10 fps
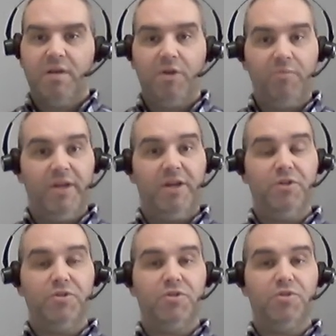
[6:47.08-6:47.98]
I hope that
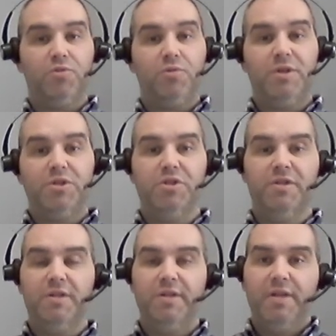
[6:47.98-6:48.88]
answers your
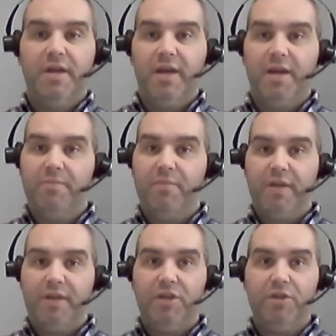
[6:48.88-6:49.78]
question.
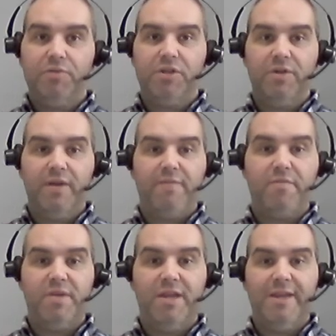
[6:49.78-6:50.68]
Thank you to
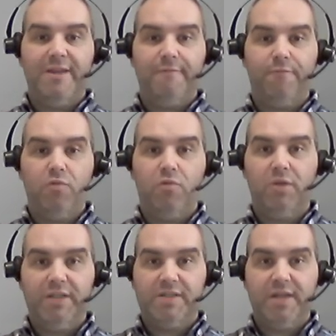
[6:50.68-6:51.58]
everybody for
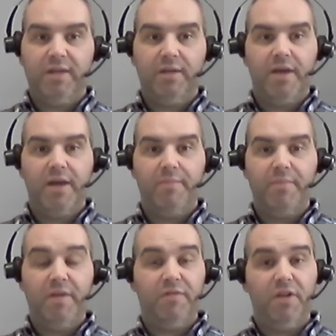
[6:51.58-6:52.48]
listening.
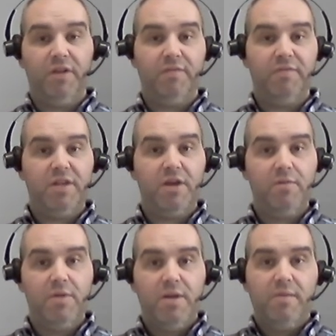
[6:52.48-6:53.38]
If you like the
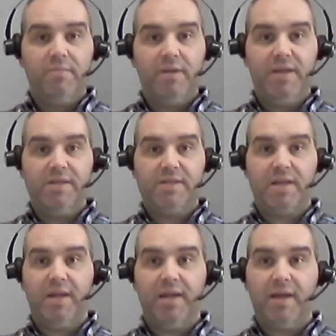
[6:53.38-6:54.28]
video, please
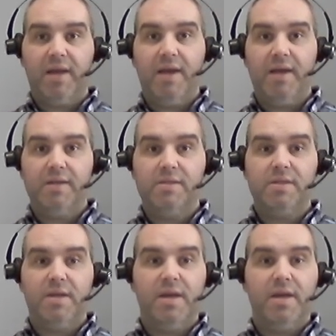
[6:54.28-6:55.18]
click and
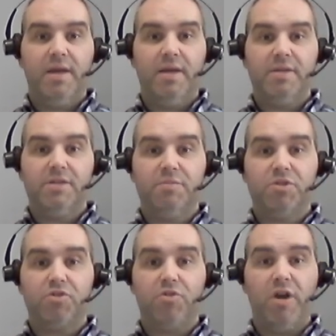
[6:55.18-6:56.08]

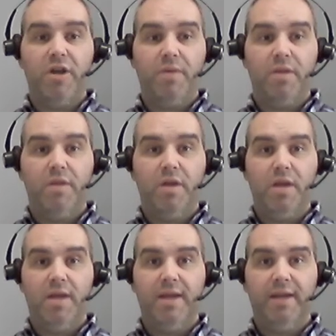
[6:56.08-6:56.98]
subscribe
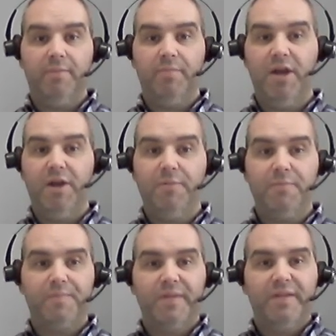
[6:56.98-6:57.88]
the link below.
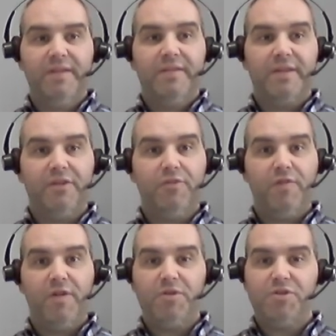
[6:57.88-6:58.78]
Thank you
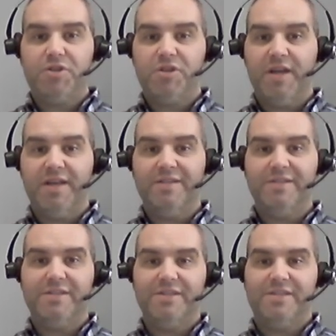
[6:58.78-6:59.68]
very much
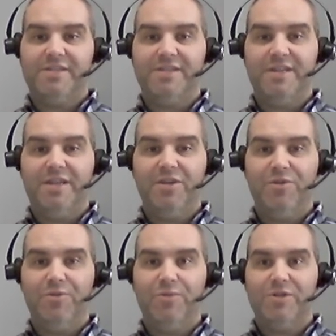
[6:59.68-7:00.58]
and see
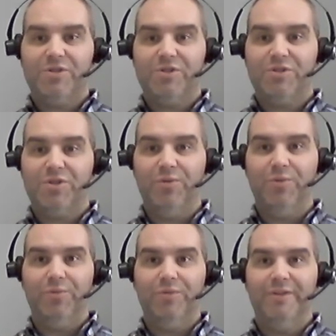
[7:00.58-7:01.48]
you
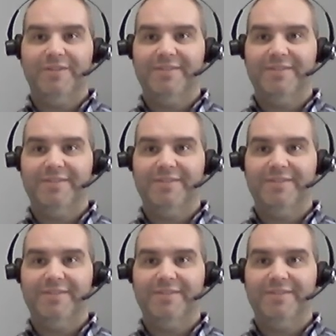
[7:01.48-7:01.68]
soon.